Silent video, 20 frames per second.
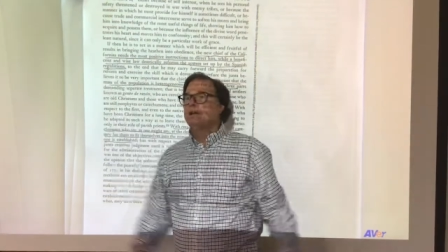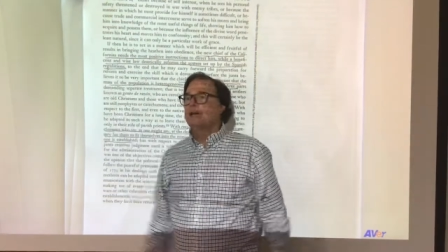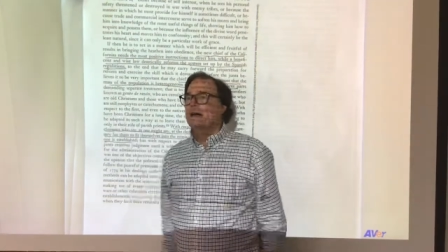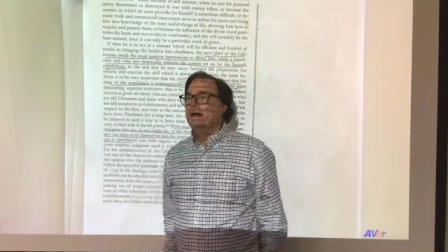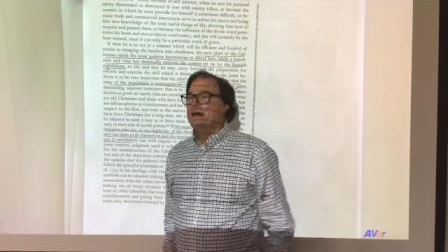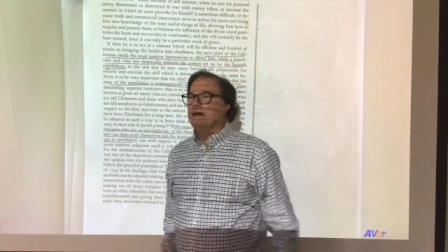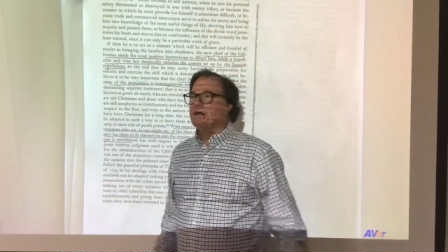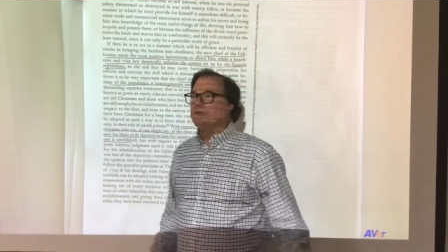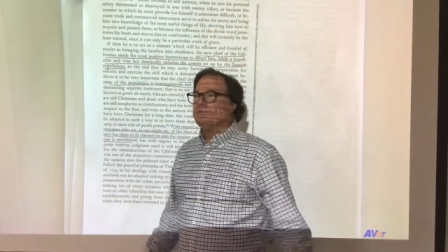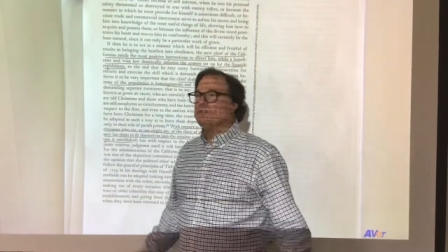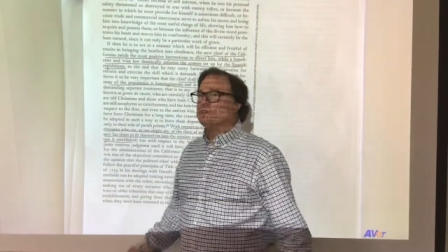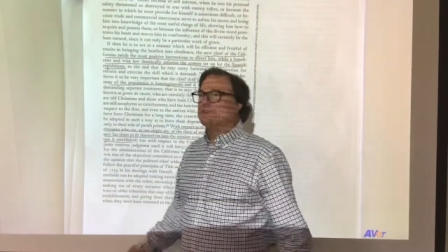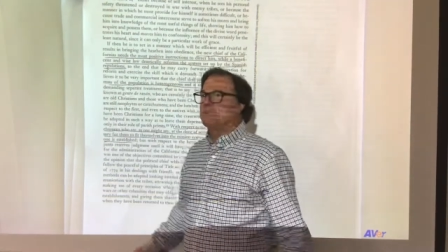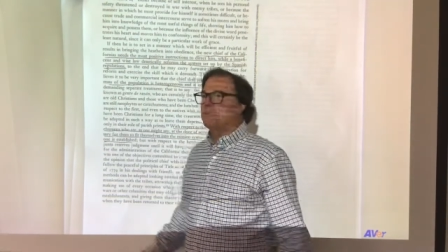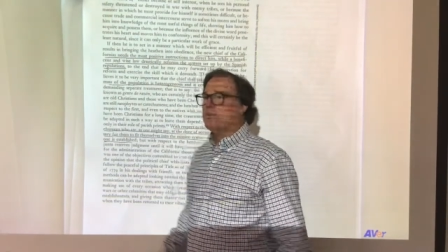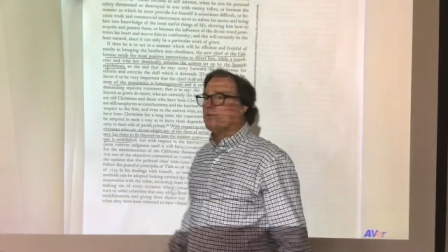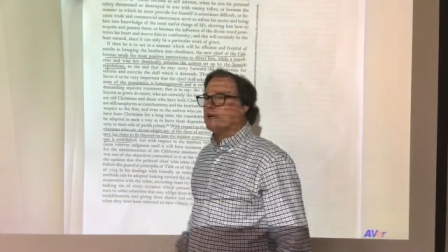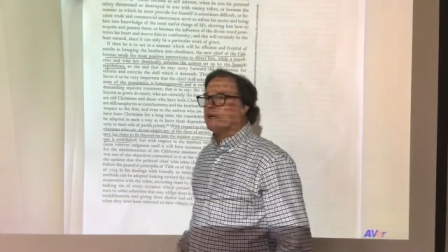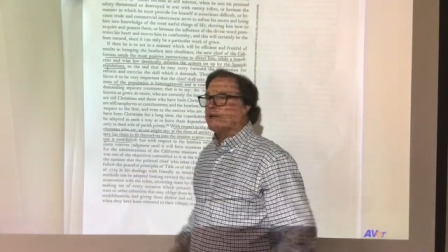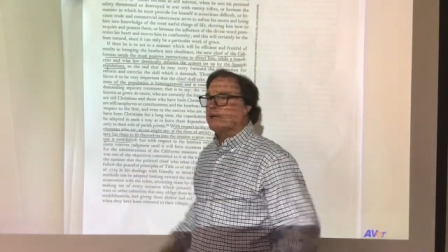uh,
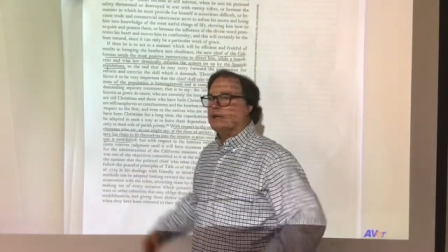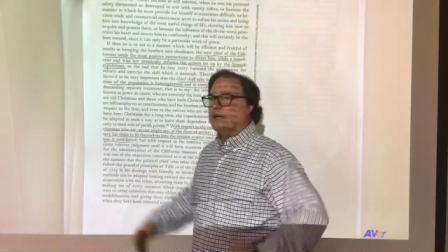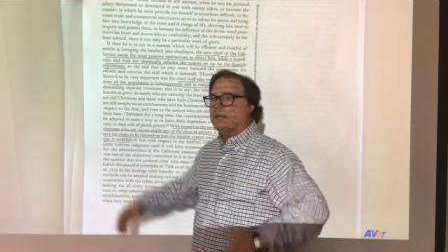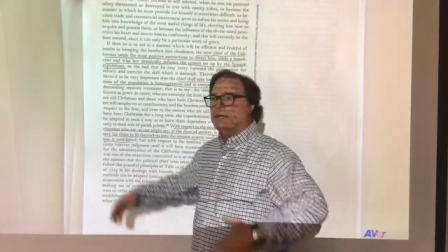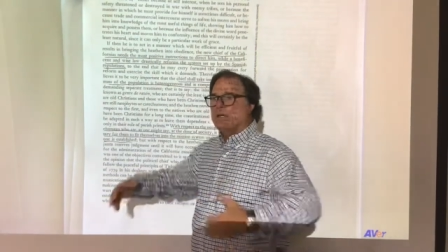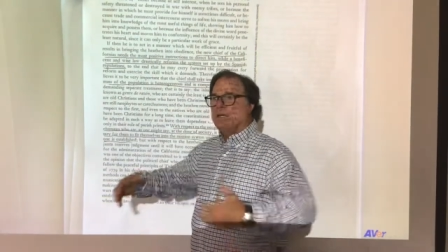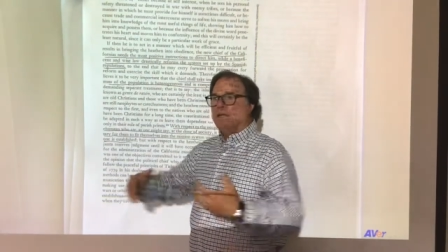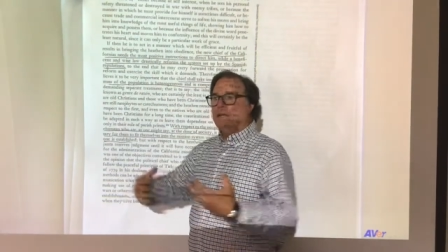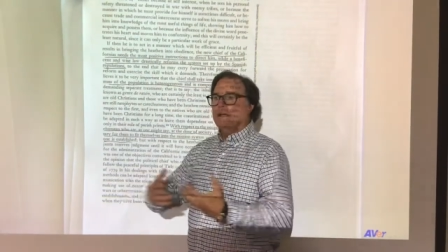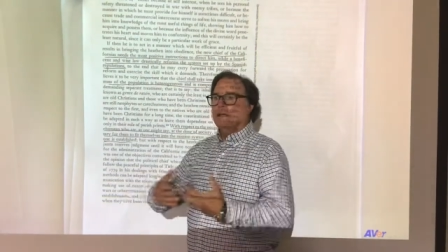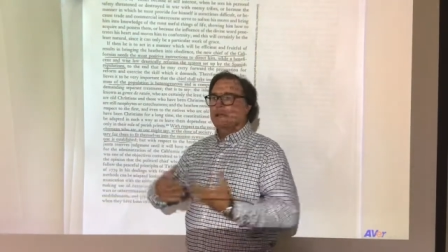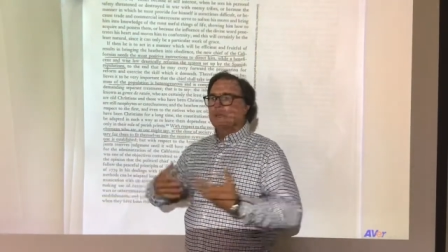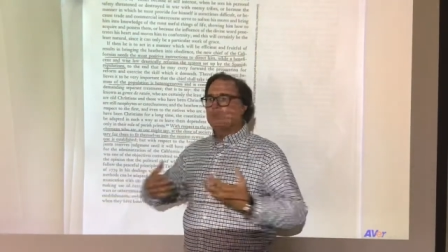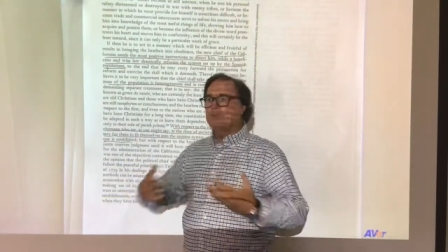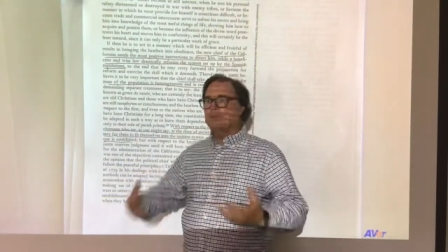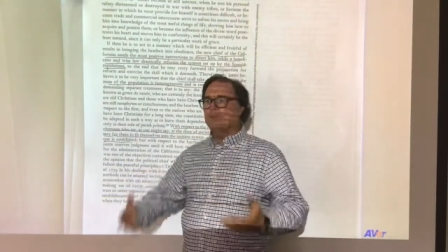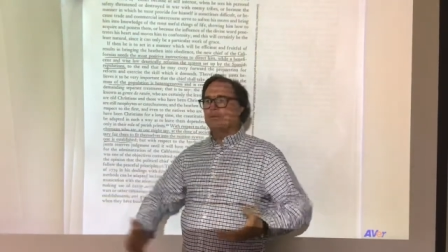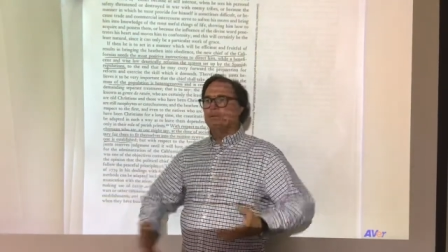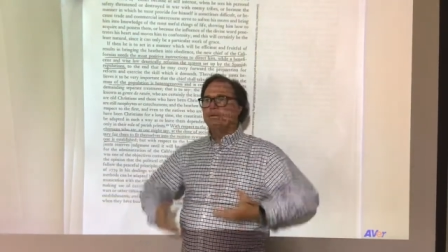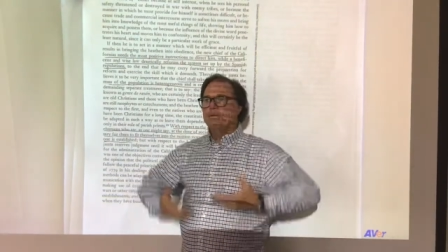Victoria
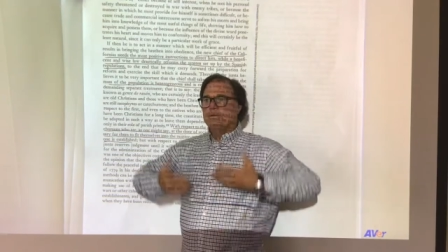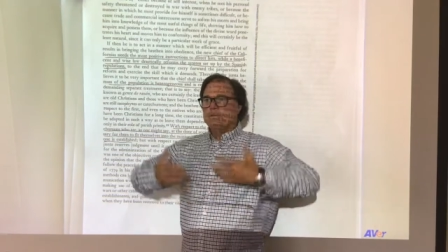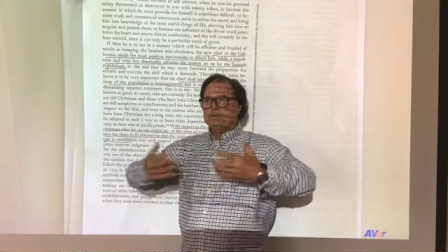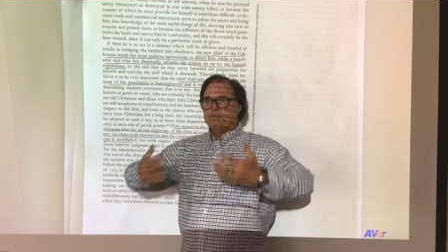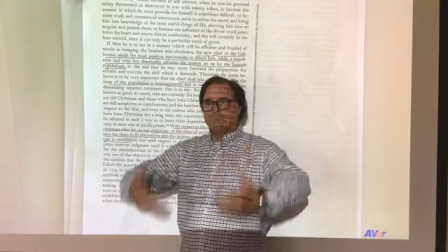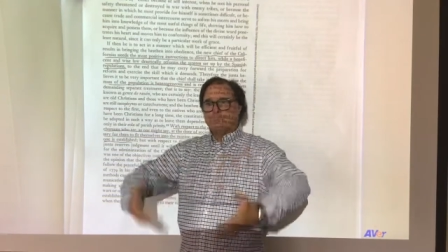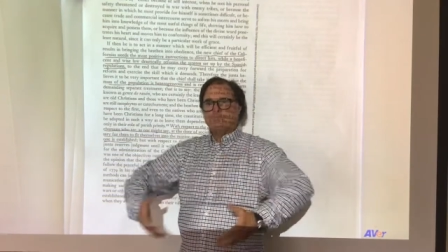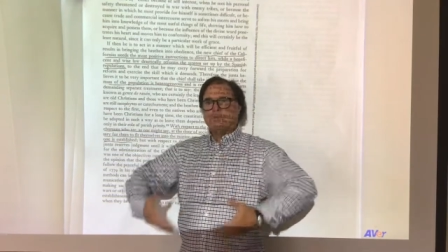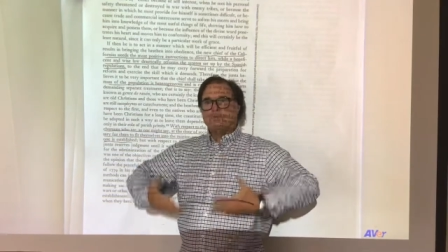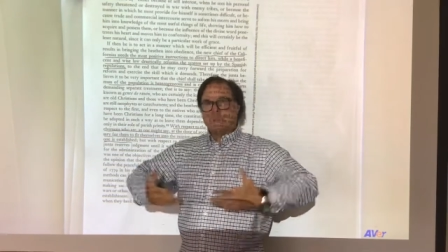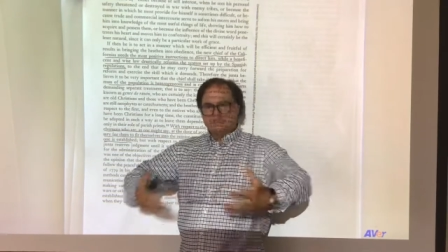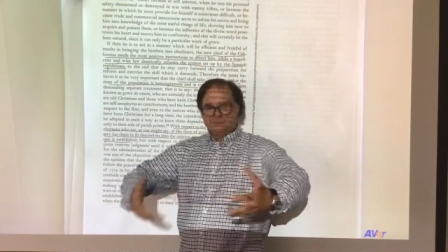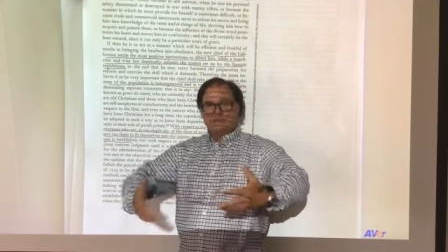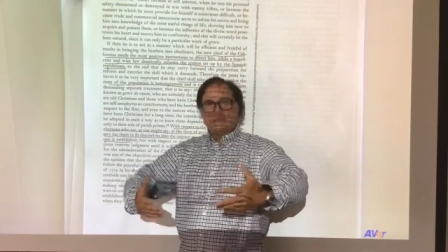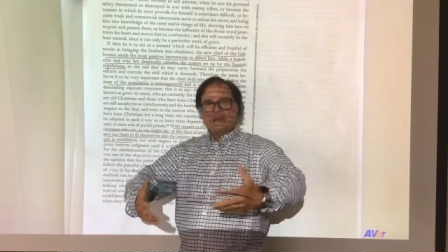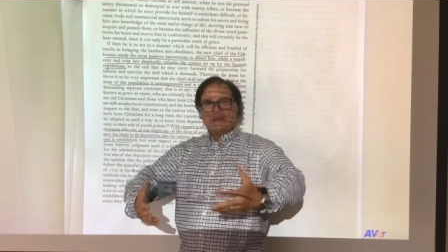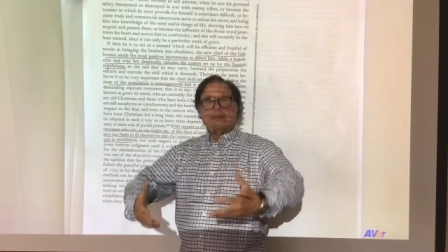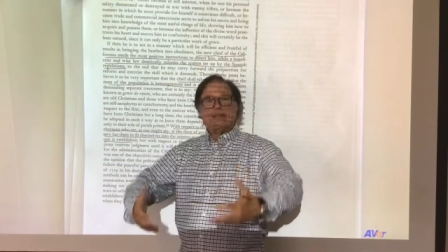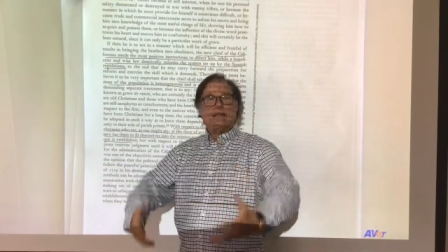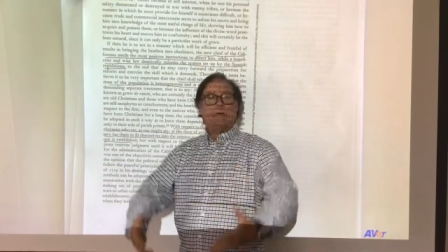to
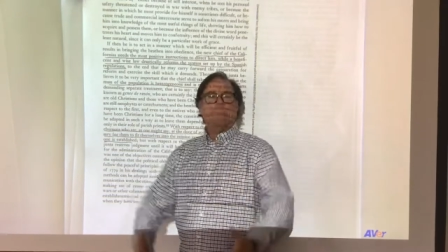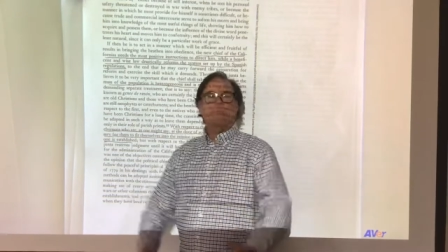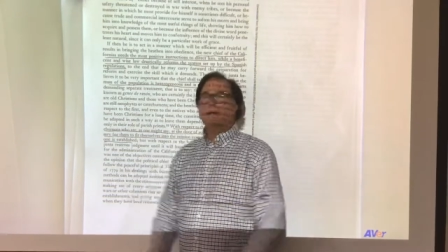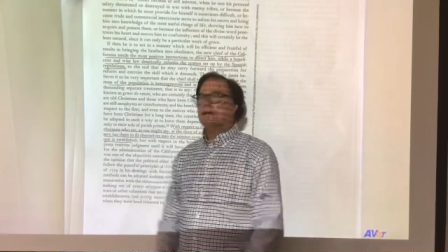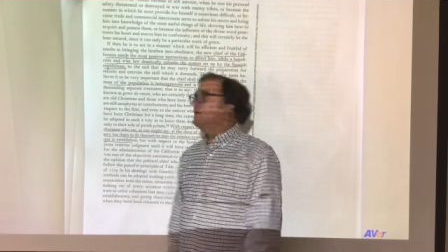develop